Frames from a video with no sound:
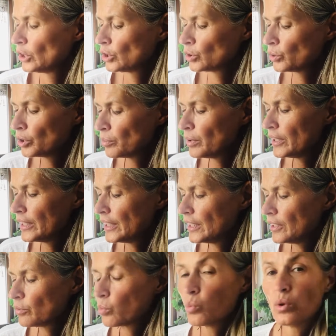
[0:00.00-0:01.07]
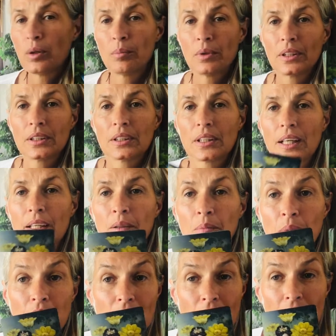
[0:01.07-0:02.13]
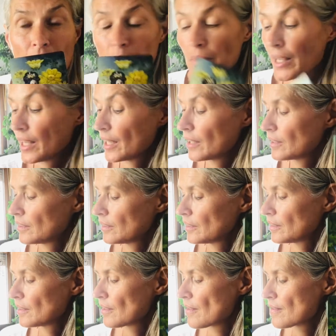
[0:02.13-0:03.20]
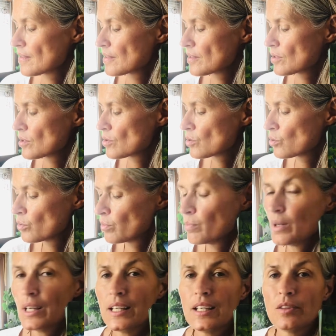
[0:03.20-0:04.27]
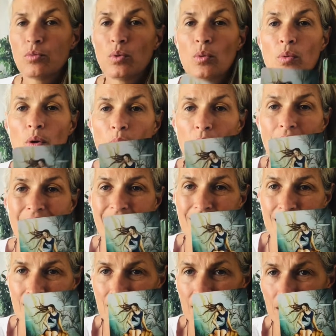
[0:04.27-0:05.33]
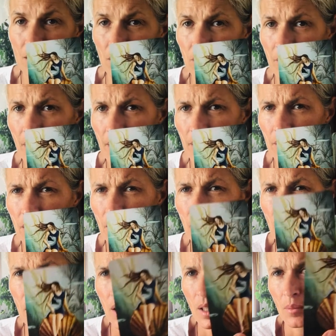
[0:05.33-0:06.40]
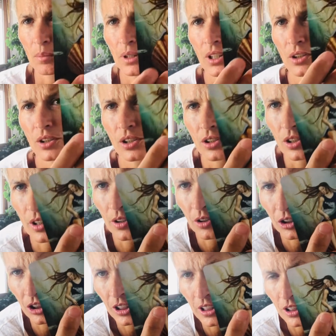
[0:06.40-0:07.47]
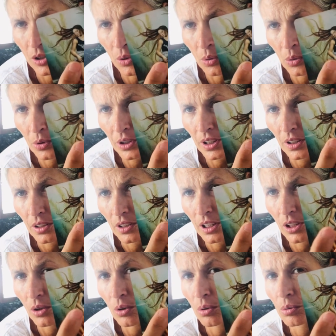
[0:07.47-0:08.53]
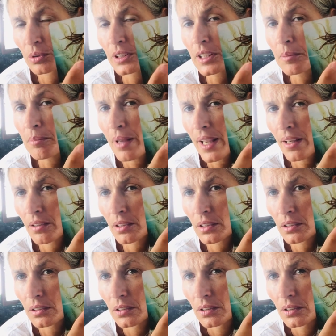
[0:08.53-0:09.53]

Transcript: Do you believe women can be like men? Do you believe we women can heal that? Because look, she's holding the only male